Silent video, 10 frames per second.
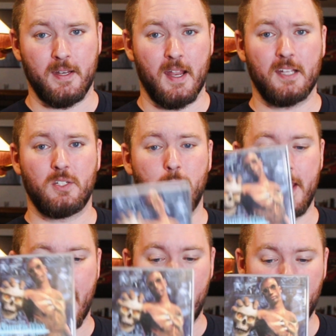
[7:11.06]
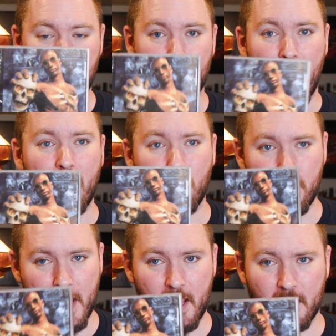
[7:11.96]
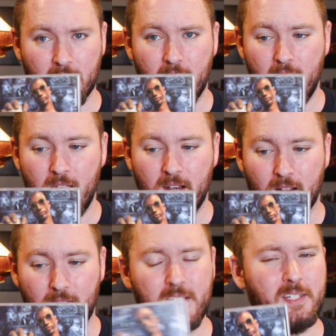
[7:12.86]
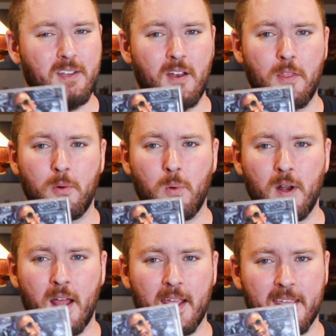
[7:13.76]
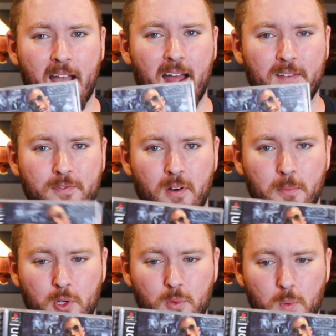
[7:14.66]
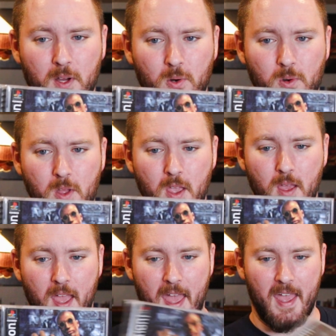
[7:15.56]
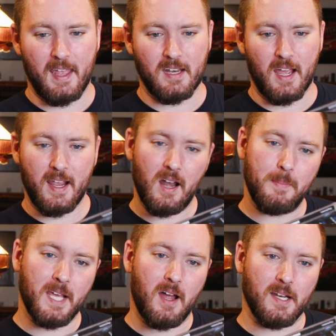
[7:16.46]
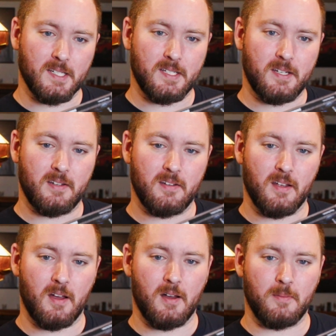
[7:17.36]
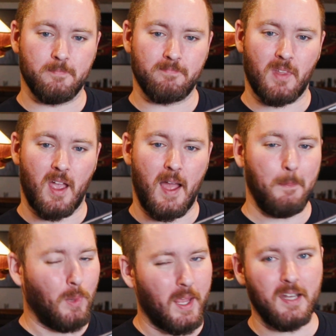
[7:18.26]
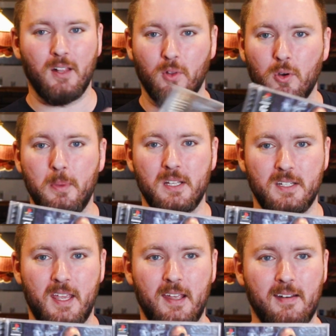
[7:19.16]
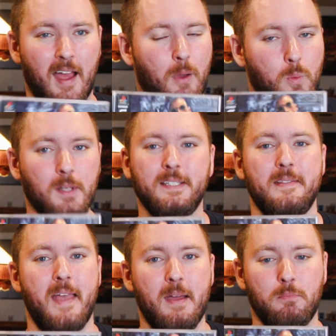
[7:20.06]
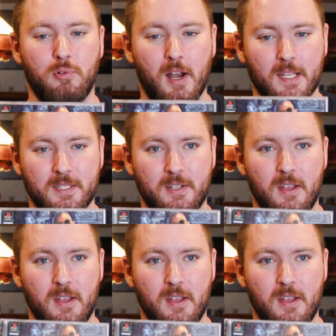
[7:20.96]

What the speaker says: next we have Shadow Man. Now this is another one I got from Goodwill, and I gotta be honest, I played it a little bit as a kid. I wasn't that impressed.